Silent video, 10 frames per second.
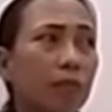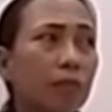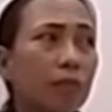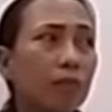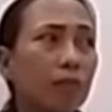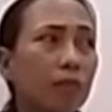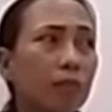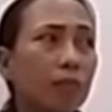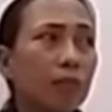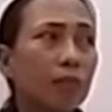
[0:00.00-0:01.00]

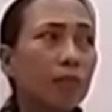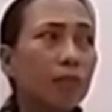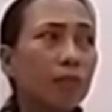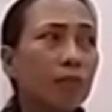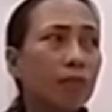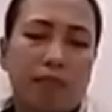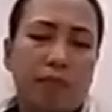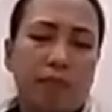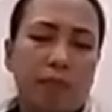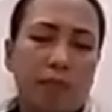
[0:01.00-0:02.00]

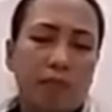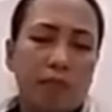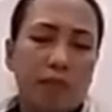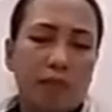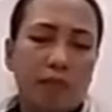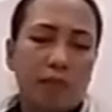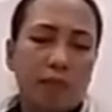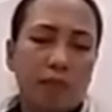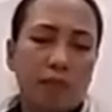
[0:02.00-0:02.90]
[no speech]